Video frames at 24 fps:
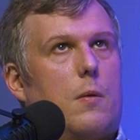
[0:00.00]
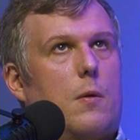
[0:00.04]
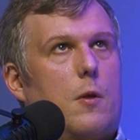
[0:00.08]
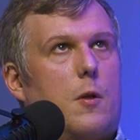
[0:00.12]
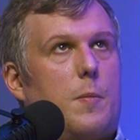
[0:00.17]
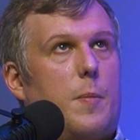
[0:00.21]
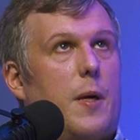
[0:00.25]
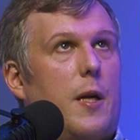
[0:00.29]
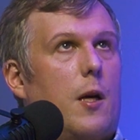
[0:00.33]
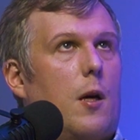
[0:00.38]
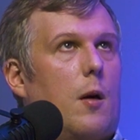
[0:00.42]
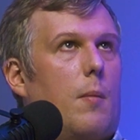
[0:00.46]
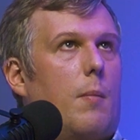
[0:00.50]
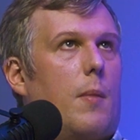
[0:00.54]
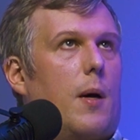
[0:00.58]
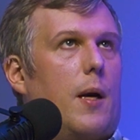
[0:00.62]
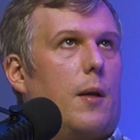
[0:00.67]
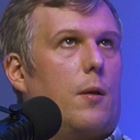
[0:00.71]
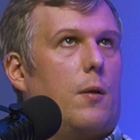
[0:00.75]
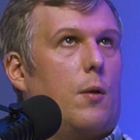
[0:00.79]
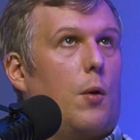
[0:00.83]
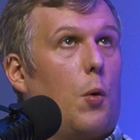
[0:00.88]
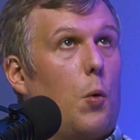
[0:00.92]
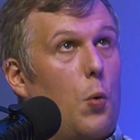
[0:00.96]
spinning up my
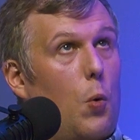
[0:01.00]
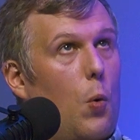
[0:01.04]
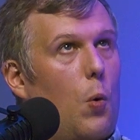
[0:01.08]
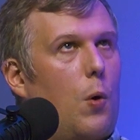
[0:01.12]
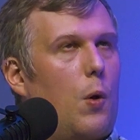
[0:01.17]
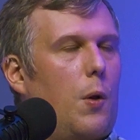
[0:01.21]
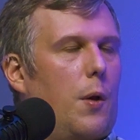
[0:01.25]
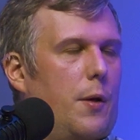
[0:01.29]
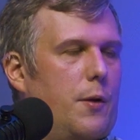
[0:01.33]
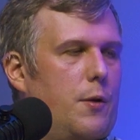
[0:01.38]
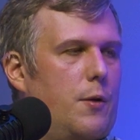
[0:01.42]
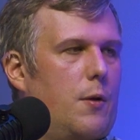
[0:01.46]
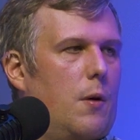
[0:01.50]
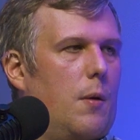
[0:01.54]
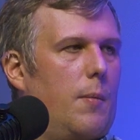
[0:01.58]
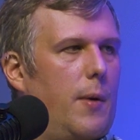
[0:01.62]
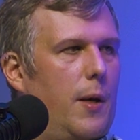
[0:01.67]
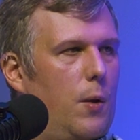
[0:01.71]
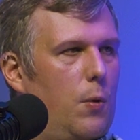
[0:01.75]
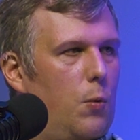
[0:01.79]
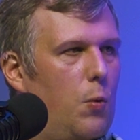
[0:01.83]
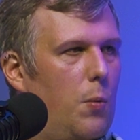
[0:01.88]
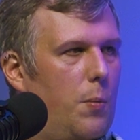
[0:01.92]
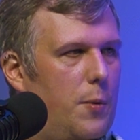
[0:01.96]
local cluster on my
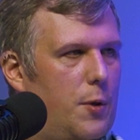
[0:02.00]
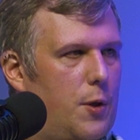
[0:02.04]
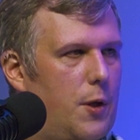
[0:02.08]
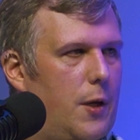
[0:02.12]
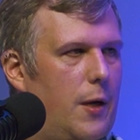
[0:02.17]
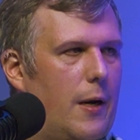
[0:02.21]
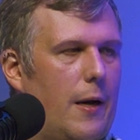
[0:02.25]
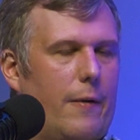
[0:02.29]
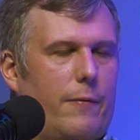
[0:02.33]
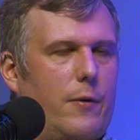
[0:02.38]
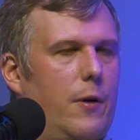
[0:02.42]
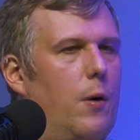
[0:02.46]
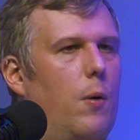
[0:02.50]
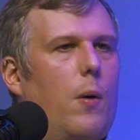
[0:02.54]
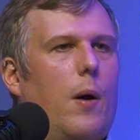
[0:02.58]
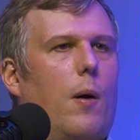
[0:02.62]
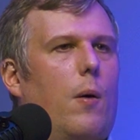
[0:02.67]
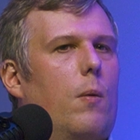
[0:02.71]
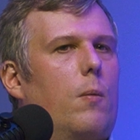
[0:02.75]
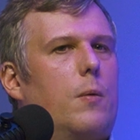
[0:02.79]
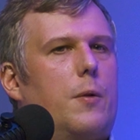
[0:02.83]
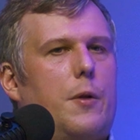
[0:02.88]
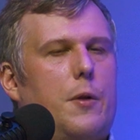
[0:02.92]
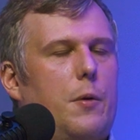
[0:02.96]
local machine. I have to know
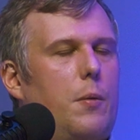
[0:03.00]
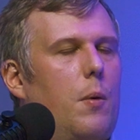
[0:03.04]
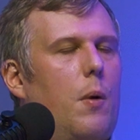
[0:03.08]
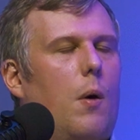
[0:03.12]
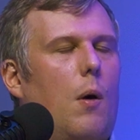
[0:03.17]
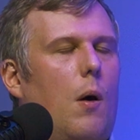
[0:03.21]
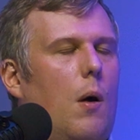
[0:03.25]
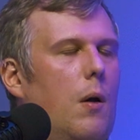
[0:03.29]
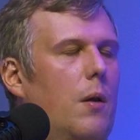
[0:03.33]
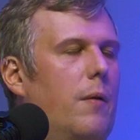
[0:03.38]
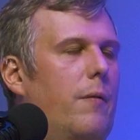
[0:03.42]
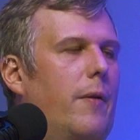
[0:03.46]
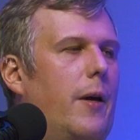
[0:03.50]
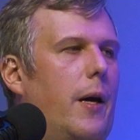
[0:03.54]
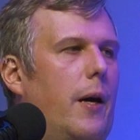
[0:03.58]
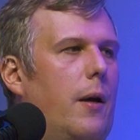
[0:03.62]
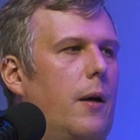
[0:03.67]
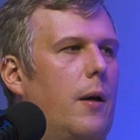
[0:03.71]
how to do all of that.